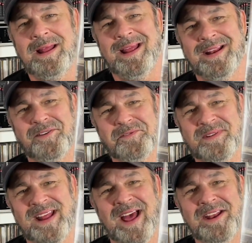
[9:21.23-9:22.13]
and
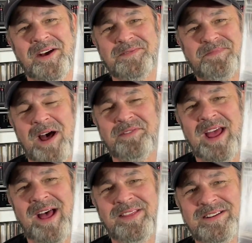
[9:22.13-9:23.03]
everybody I know probably
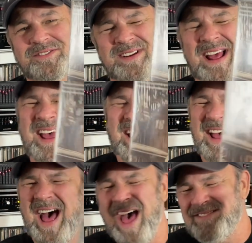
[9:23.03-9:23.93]
out there is going,
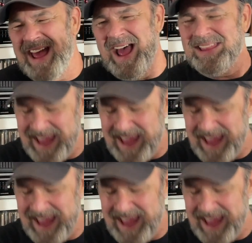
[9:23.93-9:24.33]
I got